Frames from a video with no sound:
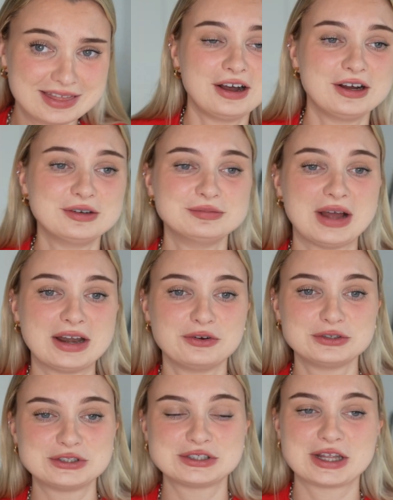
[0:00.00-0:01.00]
and
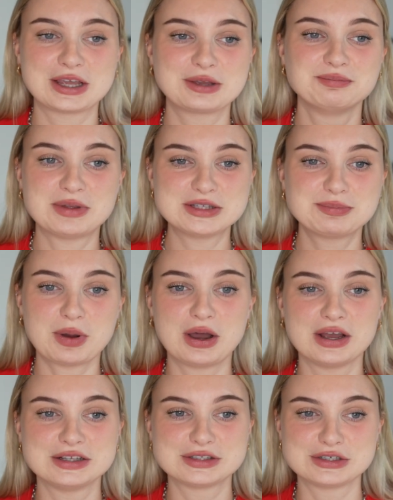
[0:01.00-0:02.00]
not just like mince
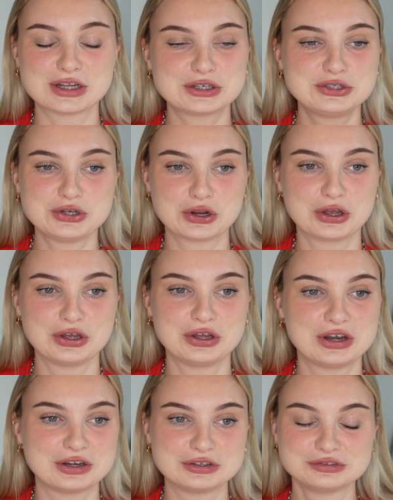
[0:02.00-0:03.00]
pies and like sugar
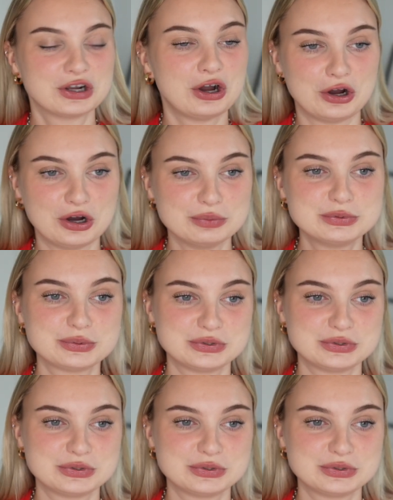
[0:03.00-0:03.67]
and carbs,